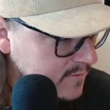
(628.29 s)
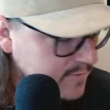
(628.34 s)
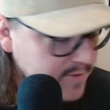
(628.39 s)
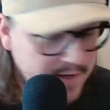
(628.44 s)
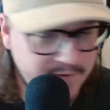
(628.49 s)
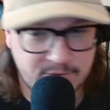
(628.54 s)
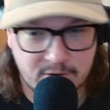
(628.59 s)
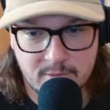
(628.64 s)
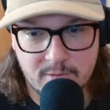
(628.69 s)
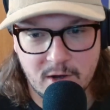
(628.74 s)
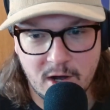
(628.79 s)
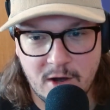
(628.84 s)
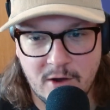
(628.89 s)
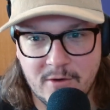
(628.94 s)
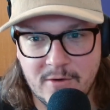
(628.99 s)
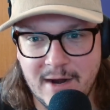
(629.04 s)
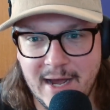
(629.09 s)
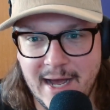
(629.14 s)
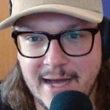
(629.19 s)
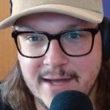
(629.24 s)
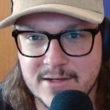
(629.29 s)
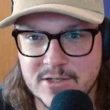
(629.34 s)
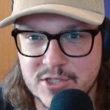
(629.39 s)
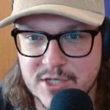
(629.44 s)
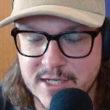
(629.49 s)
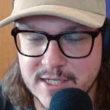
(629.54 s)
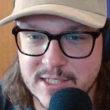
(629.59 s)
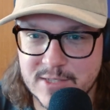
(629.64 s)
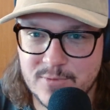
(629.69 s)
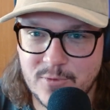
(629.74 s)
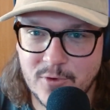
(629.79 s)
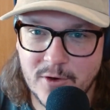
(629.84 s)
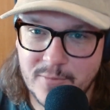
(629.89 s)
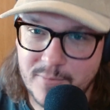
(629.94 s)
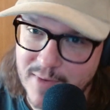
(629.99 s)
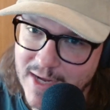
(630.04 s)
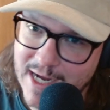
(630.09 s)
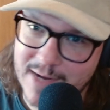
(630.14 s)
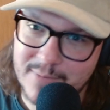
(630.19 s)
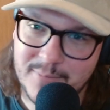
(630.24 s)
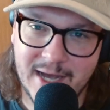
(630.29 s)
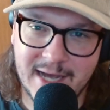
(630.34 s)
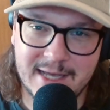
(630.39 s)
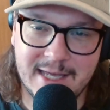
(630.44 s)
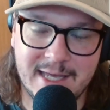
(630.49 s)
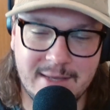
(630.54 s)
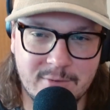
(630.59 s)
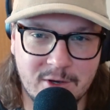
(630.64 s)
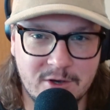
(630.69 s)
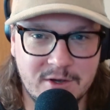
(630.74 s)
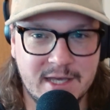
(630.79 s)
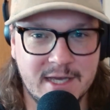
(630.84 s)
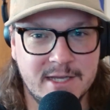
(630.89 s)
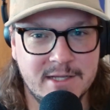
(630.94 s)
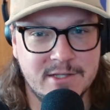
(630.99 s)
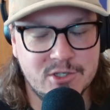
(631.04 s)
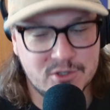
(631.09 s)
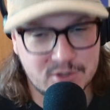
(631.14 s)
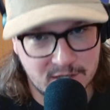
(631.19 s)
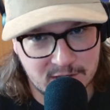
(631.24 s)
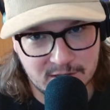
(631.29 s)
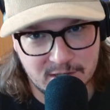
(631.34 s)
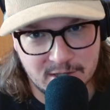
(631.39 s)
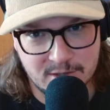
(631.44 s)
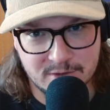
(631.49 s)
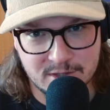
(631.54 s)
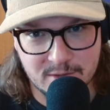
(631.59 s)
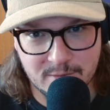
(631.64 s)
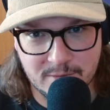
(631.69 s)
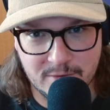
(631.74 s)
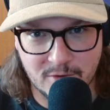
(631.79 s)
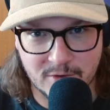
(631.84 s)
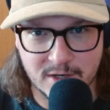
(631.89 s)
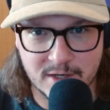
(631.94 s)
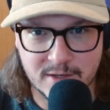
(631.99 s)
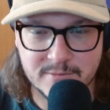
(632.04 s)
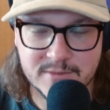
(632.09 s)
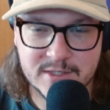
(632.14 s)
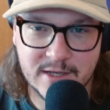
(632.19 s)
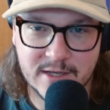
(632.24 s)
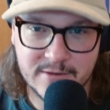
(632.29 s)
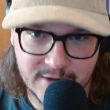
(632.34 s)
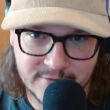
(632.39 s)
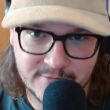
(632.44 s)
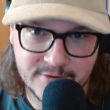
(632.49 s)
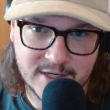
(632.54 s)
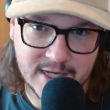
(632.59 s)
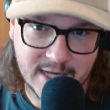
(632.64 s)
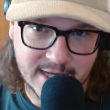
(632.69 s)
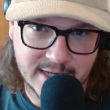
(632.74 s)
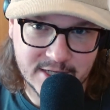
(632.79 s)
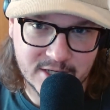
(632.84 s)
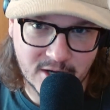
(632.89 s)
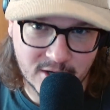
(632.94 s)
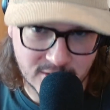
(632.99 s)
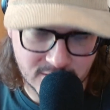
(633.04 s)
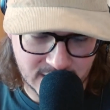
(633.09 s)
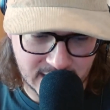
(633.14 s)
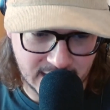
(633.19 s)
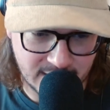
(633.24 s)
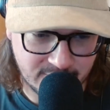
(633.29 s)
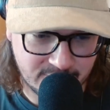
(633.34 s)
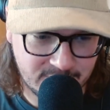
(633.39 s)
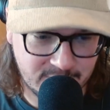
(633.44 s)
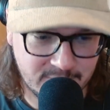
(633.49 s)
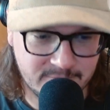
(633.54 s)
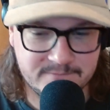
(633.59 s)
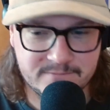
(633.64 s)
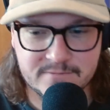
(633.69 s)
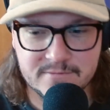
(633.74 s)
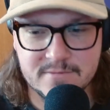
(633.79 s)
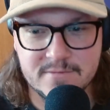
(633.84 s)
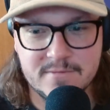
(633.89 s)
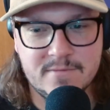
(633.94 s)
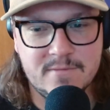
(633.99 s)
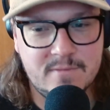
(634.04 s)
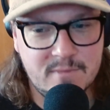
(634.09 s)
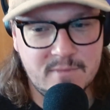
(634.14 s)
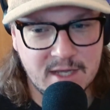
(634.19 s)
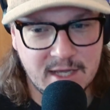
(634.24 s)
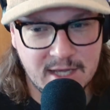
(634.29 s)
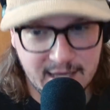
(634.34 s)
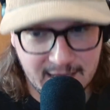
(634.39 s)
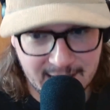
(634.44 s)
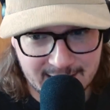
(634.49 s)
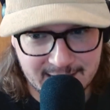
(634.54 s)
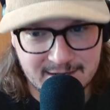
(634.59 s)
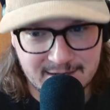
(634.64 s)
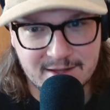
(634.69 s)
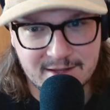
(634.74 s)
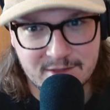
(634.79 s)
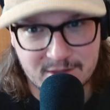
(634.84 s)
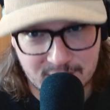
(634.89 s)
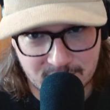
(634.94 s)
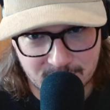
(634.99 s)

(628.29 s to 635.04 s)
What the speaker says: every mall rat, JanSport backpack emo kid struggling with the boredoms of everyday adult life, hit the